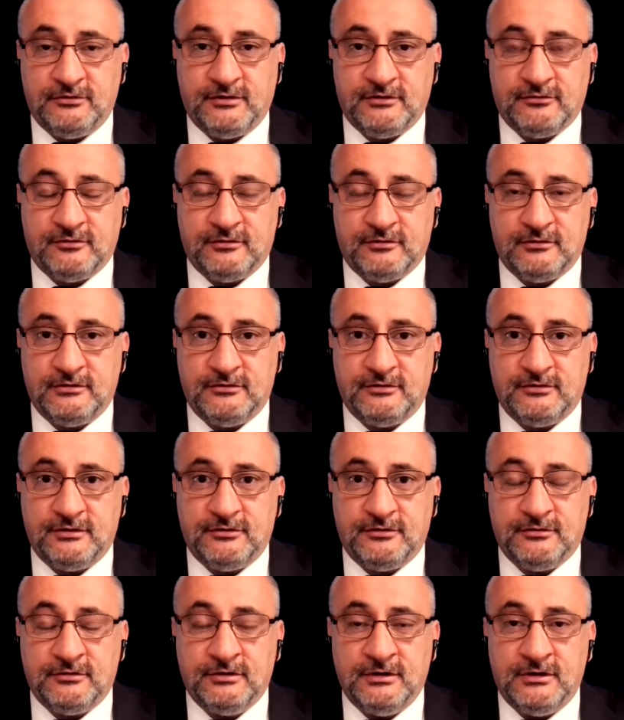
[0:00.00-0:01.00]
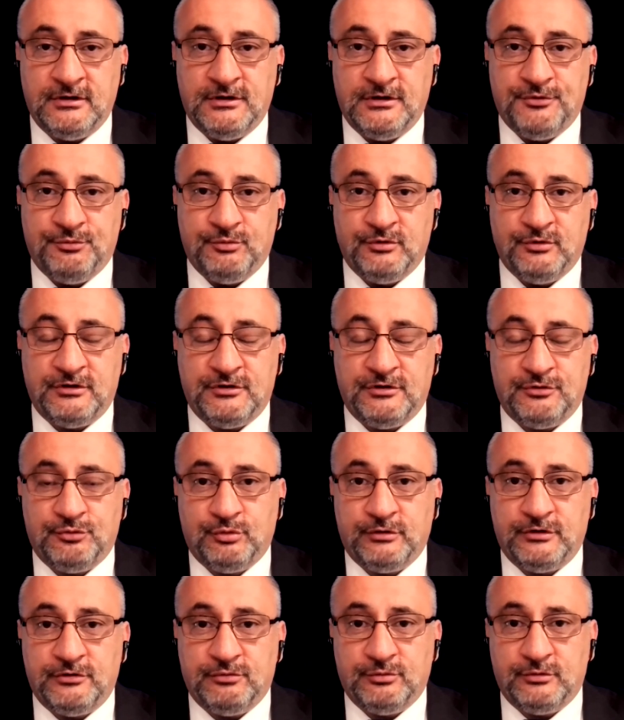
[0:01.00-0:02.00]
As long as they could win in
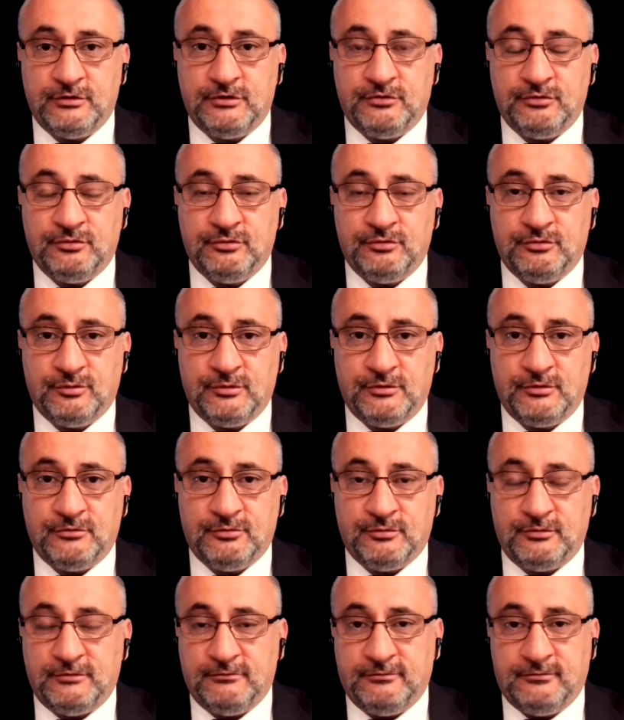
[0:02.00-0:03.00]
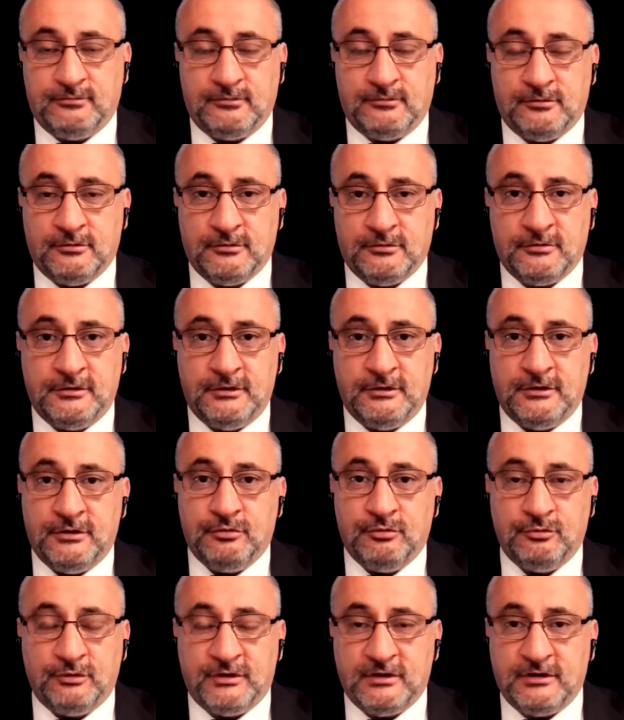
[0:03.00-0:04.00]
2022, 2024,
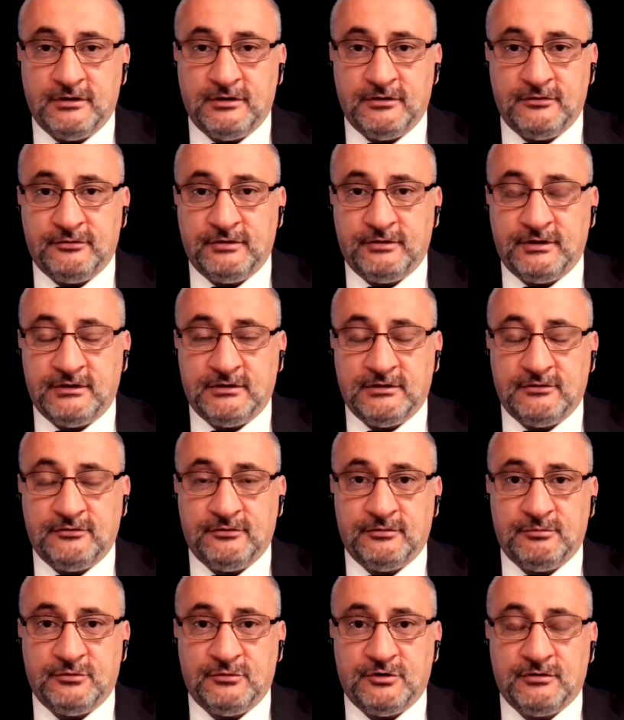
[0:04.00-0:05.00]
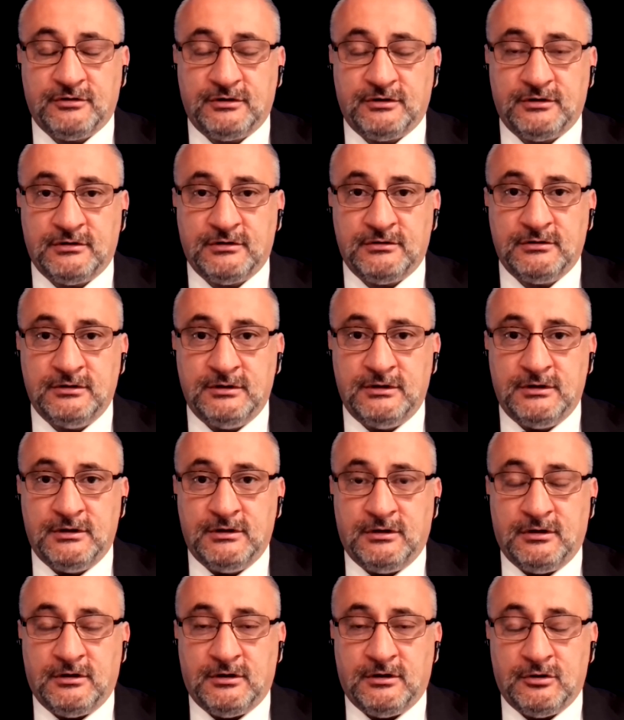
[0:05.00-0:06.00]
who cares that there's an American
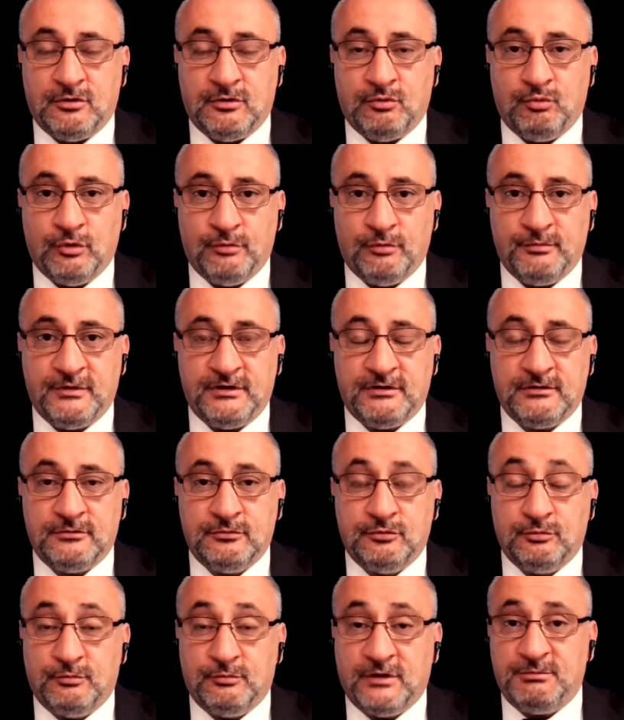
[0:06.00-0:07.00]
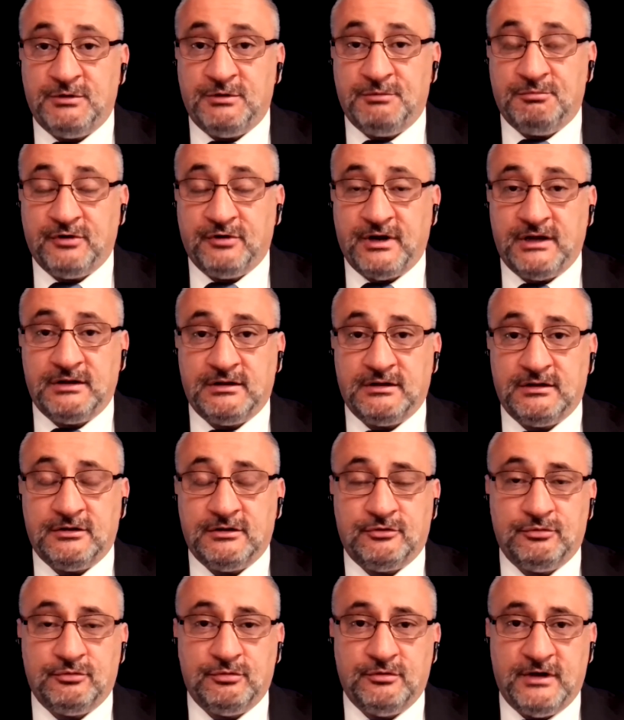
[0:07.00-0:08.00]
woman who might be
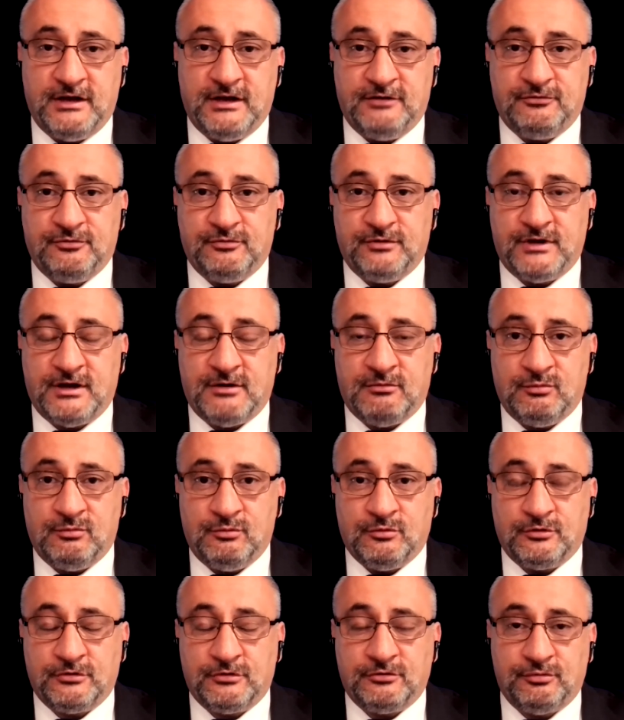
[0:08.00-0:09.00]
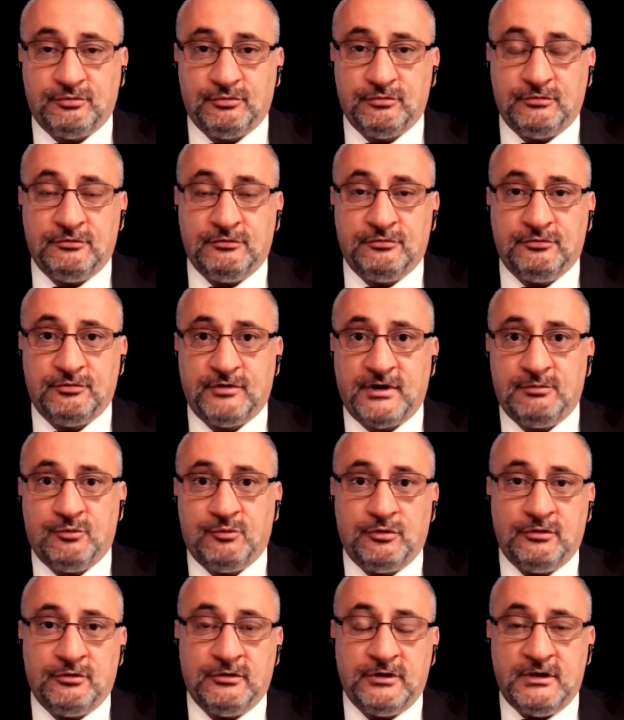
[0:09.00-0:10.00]
pregnant, who has to now work through the
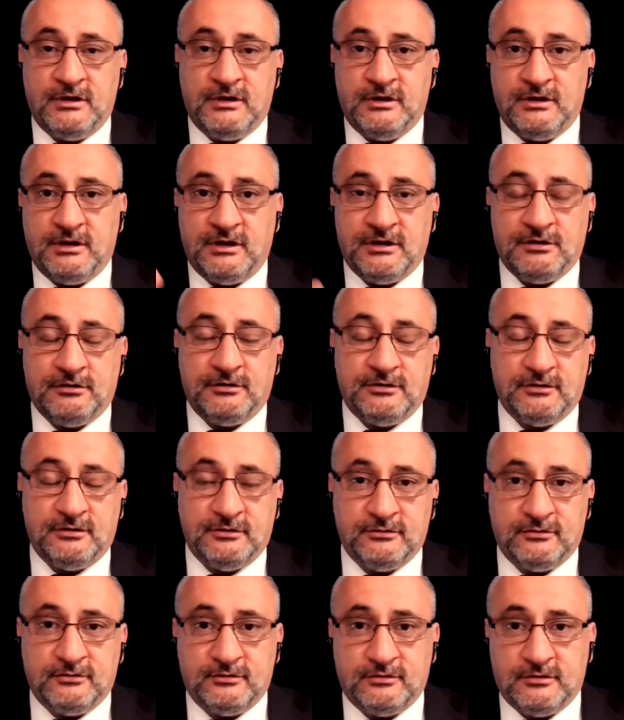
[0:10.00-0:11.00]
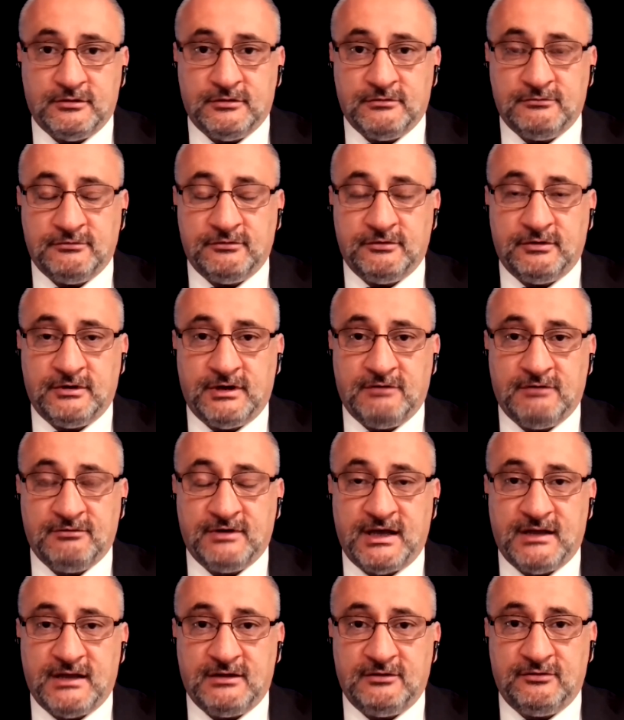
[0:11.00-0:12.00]
tribal areas of
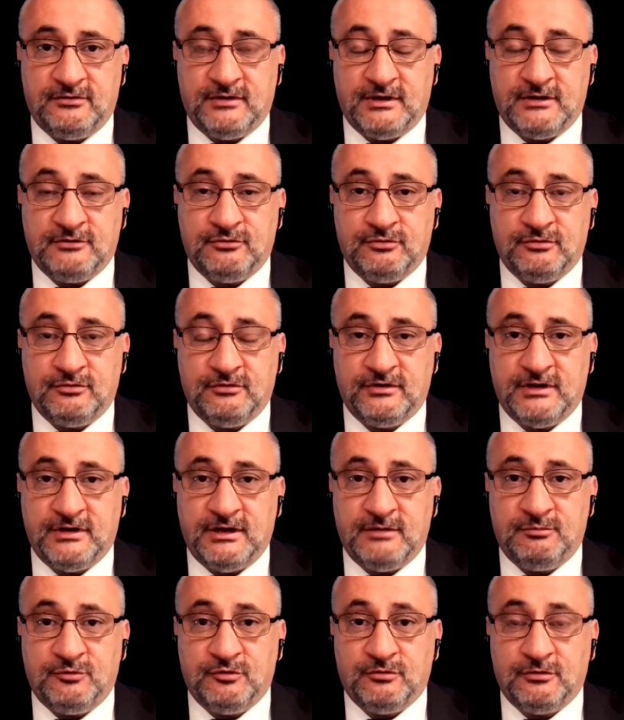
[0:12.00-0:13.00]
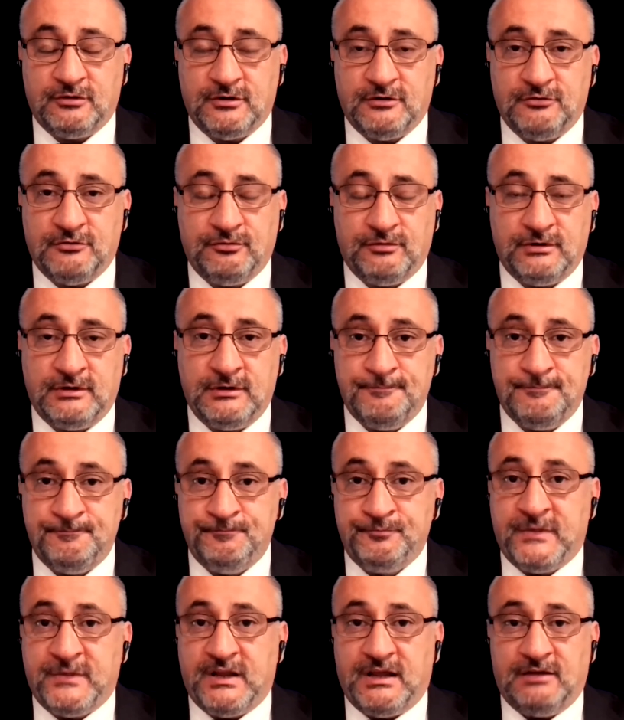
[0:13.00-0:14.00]
Afghanistan to escape to a country,
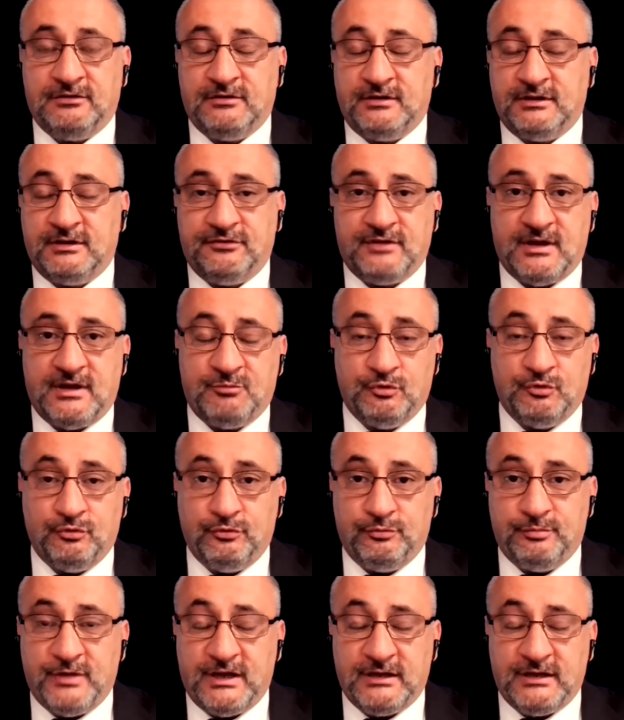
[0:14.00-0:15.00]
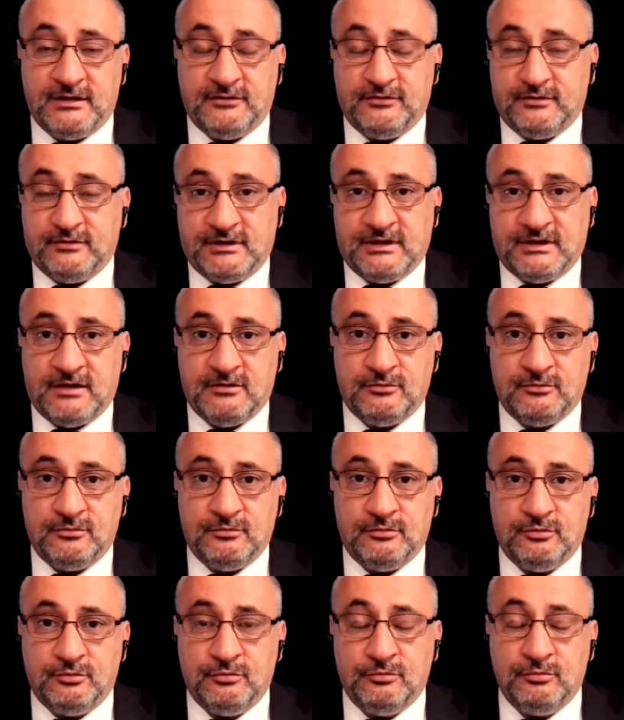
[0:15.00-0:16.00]
as an example, Uzbekistan now,
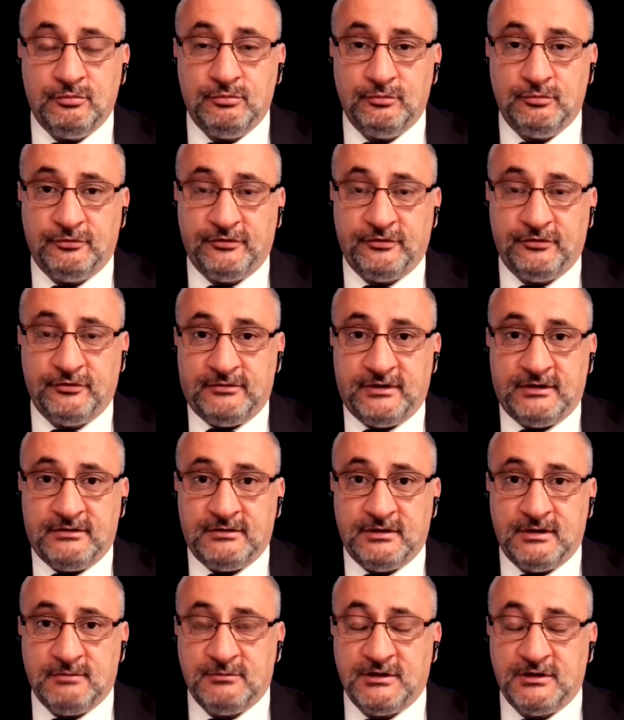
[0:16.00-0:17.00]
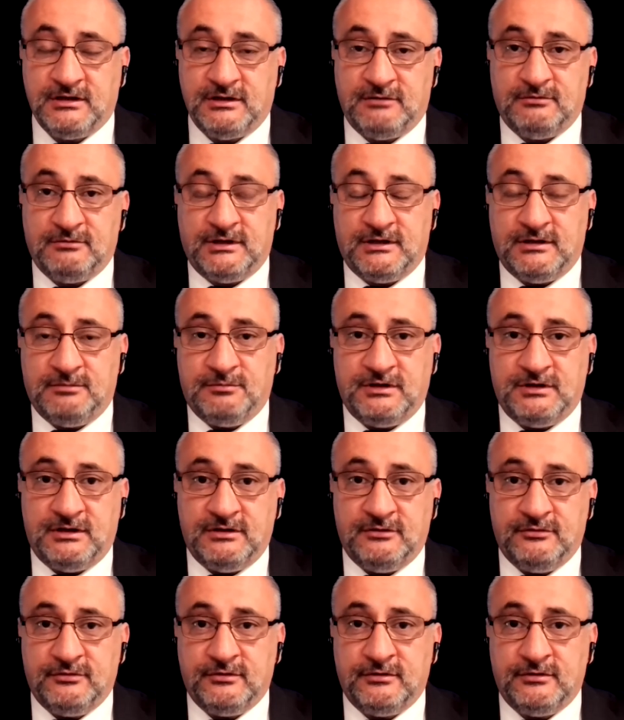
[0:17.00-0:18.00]
who says that I'm not going to even keep these,